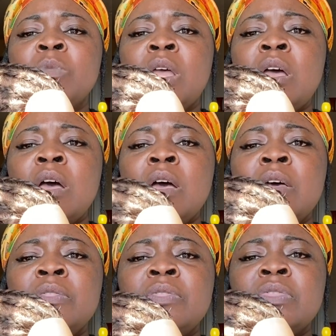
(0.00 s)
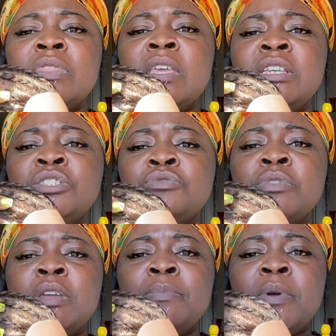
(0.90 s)
uh, these
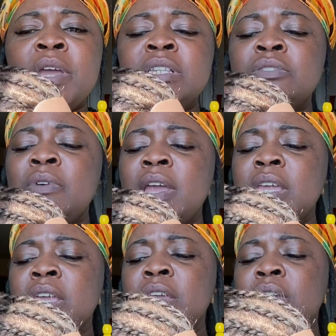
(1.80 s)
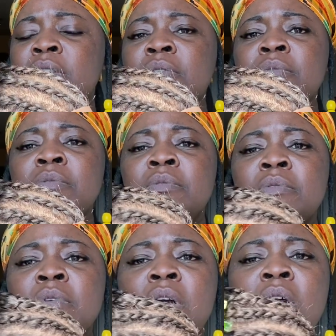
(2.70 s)
three braids right here,
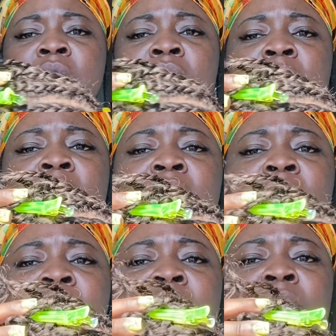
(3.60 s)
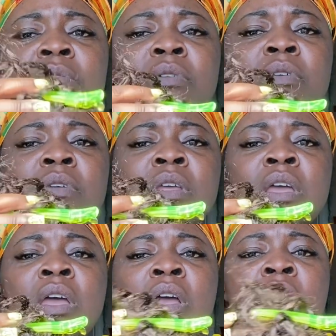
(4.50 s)
all the way around,
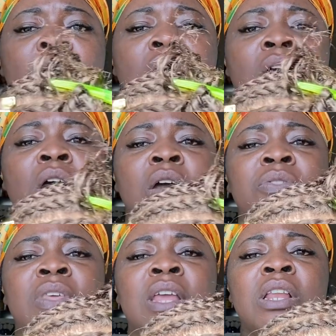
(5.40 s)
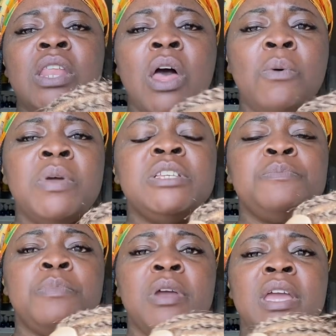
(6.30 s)
are the
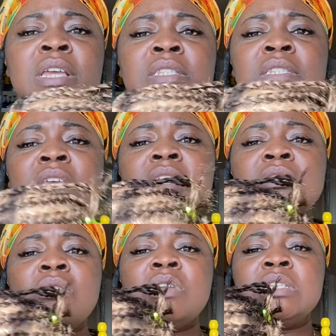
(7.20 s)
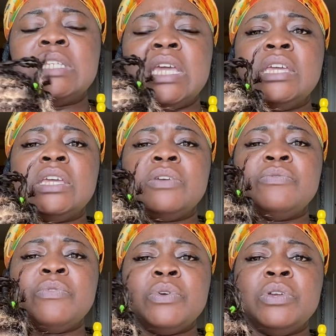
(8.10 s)
longest braids it's going to take
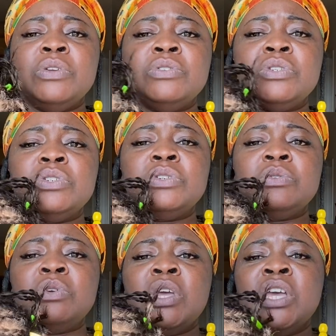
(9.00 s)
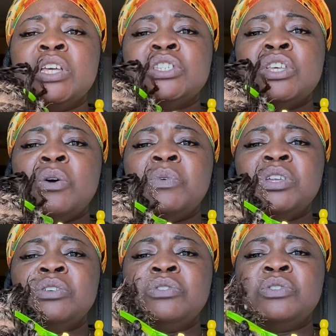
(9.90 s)
for you to do. So when
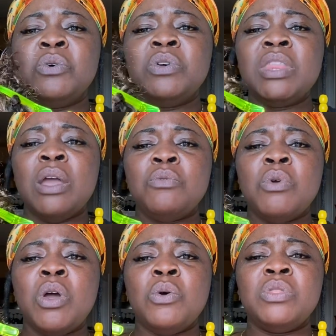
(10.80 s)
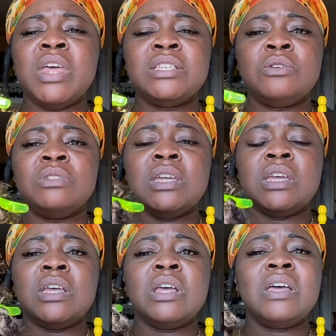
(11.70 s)
you're doing that row, that's going to take
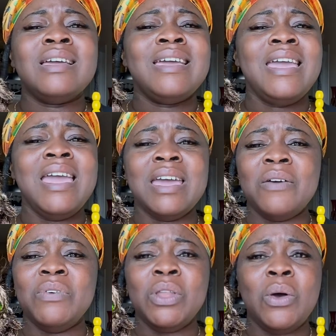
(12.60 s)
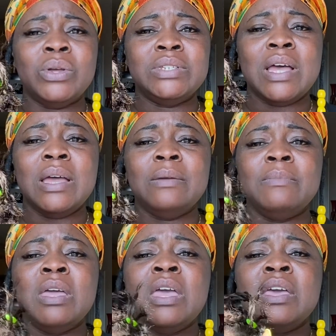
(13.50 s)
a heck of a long time.
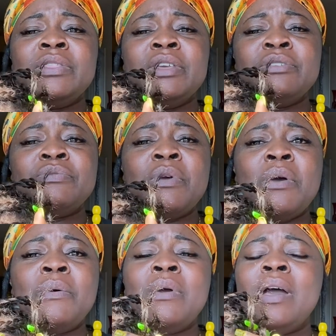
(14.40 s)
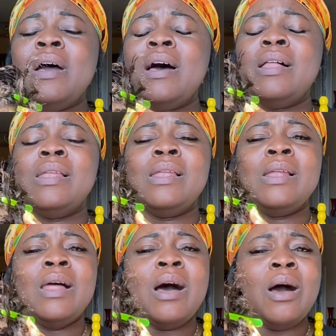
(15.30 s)
This row, a
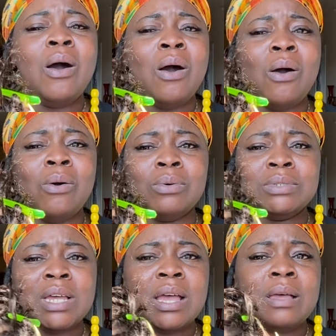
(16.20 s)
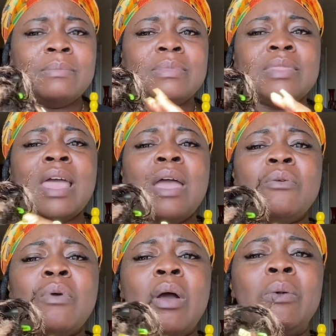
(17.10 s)
long time. That
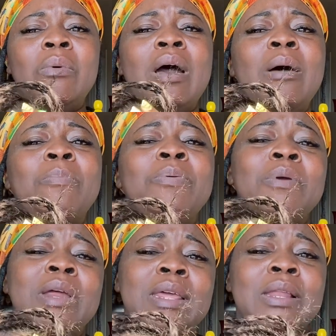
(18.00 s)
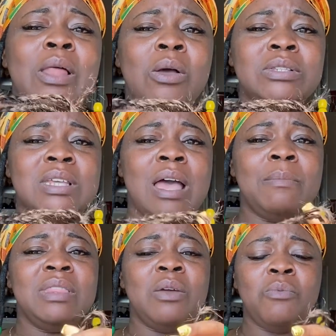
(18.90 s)
row, a pretty long
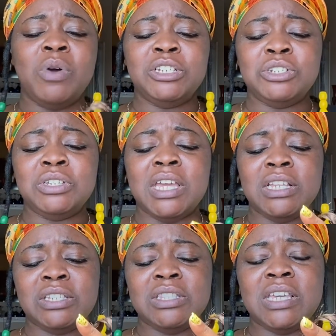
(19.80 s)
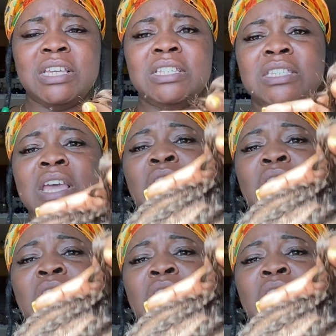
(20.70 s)
time. And then once you get to these